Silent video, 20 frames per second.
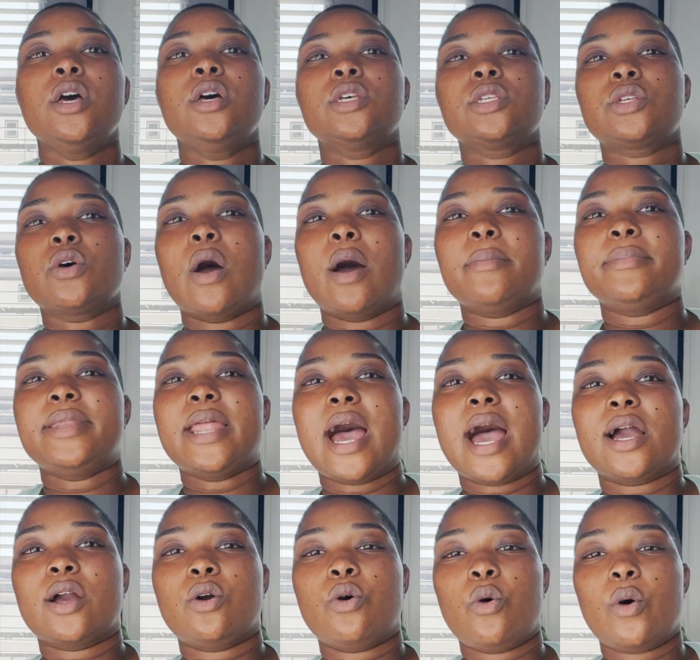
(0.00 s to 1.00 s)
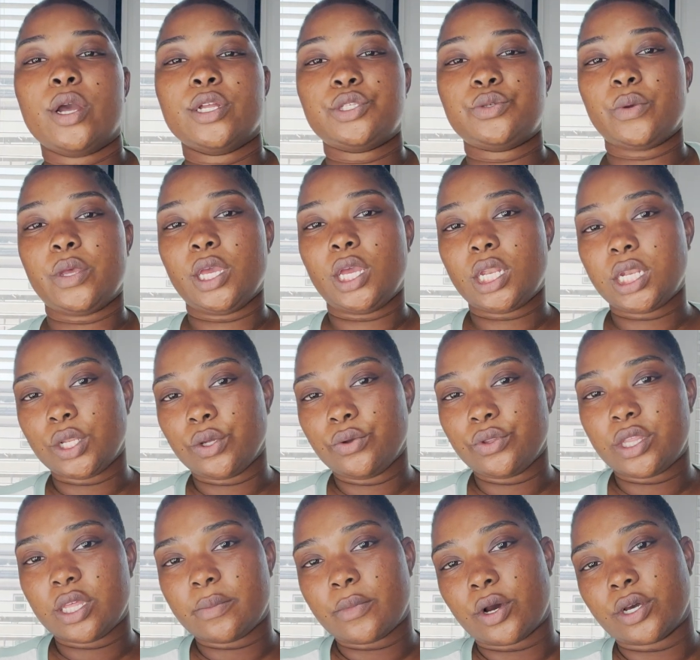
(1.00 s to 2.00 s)
So I'm not going to include
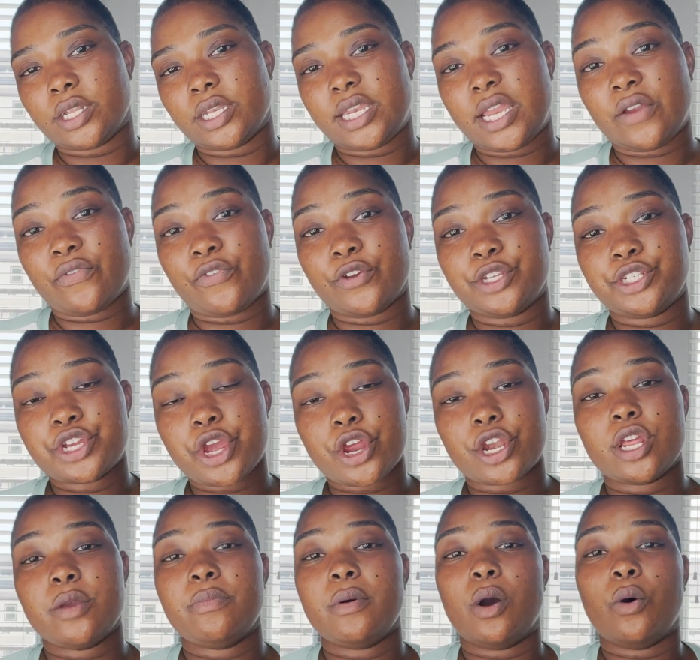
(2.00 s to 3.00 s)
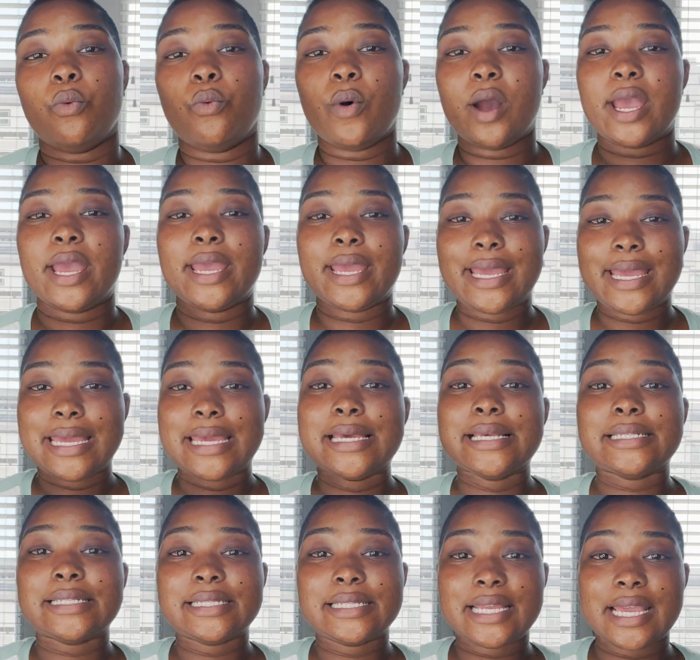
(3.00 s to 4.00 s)
them on a debt-free journey. But what
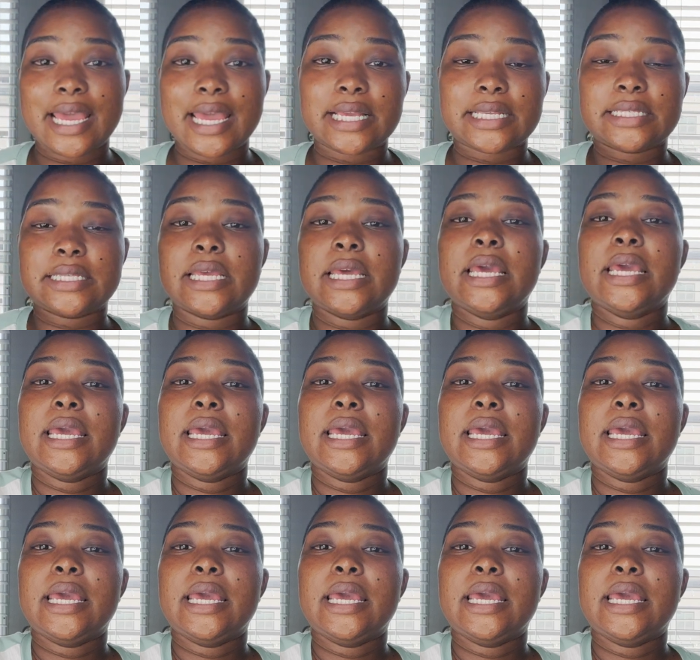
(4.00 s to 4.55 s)
is next?